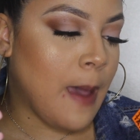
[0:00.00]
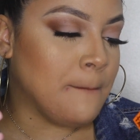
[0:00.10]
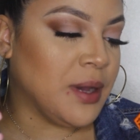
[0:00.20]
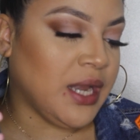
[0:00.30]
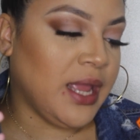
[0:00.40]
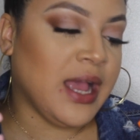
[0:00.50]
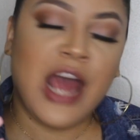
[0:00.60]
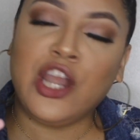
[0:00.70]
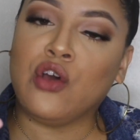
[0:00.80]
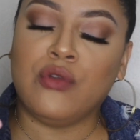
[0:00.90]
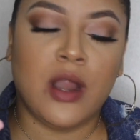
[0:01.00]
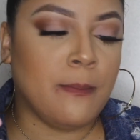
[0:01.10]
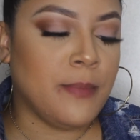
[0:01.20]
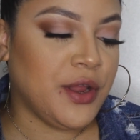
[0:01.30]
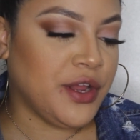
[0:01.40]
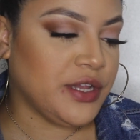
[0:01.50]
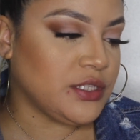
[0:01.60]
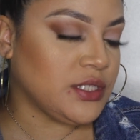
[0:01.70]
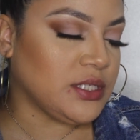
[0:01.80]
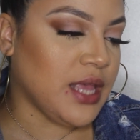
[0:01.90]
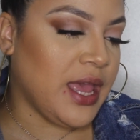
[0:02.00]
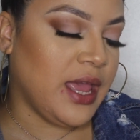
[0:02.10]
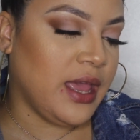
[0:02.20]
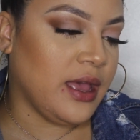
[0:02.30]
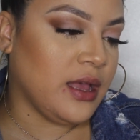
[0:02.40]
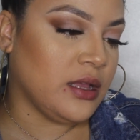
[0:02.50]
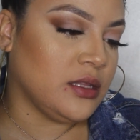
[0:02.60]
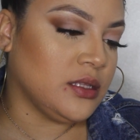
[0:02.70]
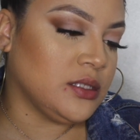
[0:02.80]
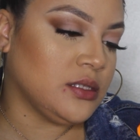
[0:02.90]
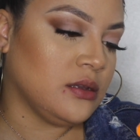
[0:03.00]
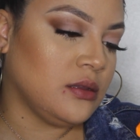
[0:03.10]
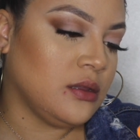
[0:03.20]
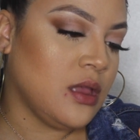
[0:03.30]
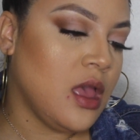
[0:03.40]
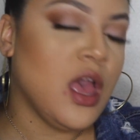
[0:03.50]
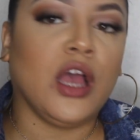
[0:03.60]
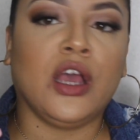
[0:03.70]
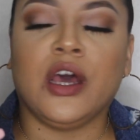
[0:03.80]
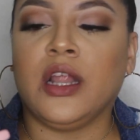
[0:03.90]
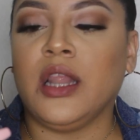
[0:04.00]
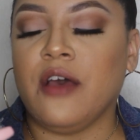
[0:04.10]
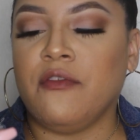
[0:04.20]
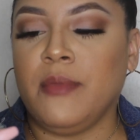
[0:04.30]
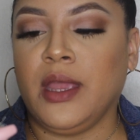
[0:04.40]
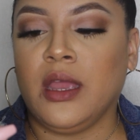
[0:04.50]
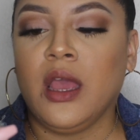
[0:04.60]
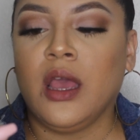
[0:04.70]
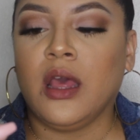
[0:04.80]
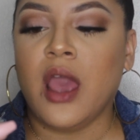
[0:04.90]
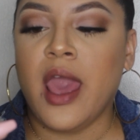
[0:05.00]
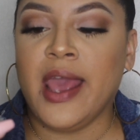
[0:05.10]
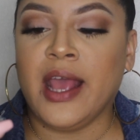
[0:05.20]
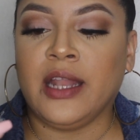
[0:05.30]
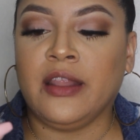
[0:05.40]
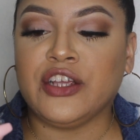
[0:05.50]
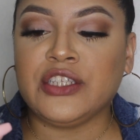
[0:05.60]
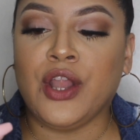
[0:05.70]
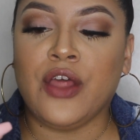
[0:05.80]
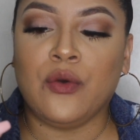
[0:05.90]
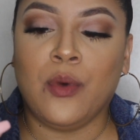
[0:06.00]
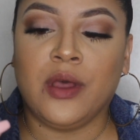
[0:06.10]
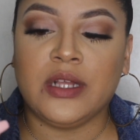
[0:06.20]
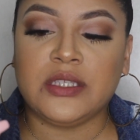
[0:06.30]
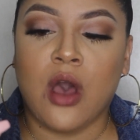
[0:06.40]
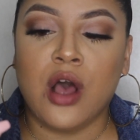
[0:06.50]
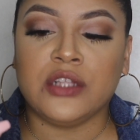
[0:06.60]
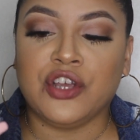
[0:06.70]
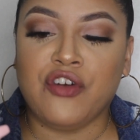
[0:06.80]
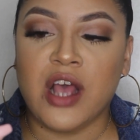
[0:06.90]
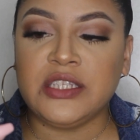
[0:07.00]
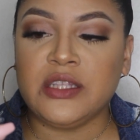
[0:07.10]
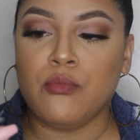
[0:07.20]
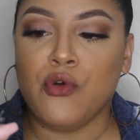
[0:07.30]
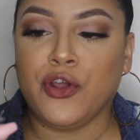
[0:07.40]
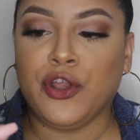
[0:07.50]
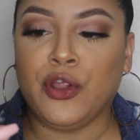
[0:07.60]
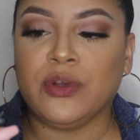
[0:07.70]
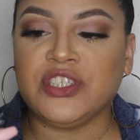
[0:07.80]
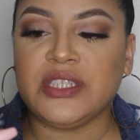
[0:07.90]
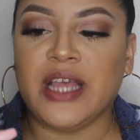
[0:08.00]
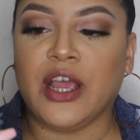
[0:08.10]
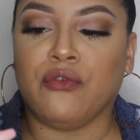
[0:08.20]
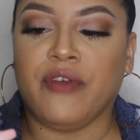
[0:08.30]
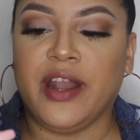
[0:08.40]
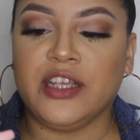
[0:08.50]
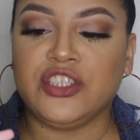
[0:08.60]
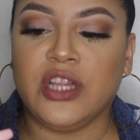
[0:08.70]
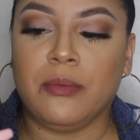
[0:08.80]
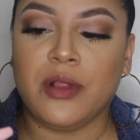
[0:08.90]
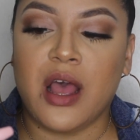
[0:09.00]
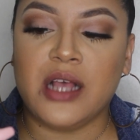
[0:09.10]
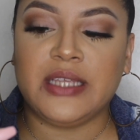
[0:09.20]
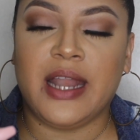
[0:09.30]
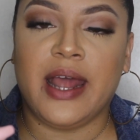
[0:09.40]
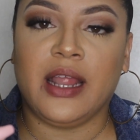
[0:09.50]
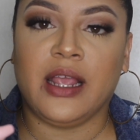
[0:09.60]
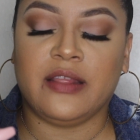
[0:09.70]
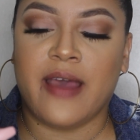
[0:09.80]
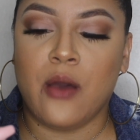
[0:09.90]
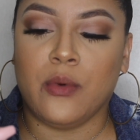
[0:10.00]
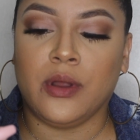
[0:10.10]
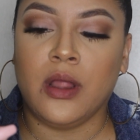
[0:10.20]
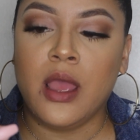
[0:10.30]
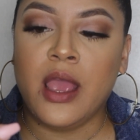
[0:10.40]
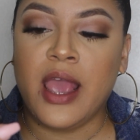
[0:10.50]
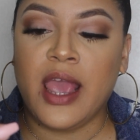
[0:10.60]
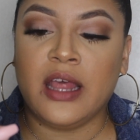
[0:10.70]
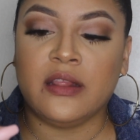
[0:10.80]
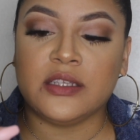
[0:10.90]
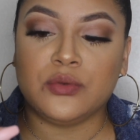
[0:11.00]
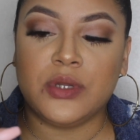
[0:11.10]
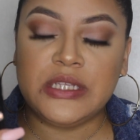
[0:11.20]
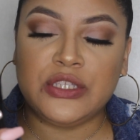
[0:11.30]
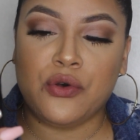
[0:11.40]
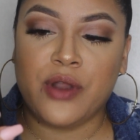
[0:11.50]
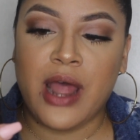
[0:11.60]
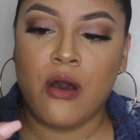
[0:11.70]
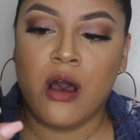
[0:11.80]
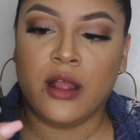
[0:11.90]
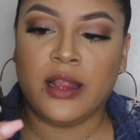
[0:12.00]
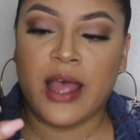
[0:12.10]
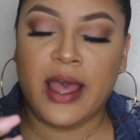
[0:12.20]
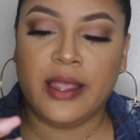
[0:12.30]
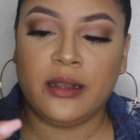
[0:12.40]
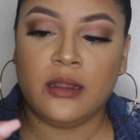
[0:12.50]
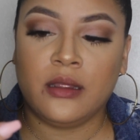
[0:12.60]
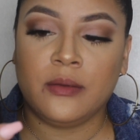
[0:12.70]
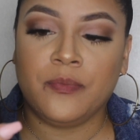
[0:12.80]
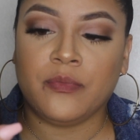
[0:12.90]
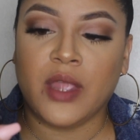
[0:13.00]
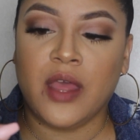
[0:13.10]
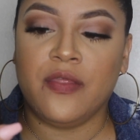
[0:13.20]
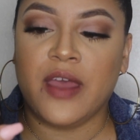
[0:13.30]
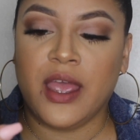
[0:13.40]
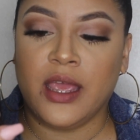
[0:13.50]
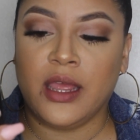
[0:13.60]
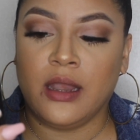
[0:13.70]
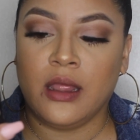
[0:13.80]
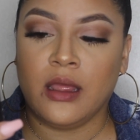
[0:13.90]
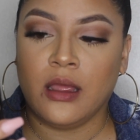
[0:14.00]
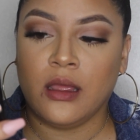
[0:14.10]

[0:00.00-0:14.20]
But Ain't Got No Numbers and Gonna Love Me. And there's another one that's called Across the Border, which is like a reddish lip gloss, and I didn't get that one. And this one is sold out online. And then,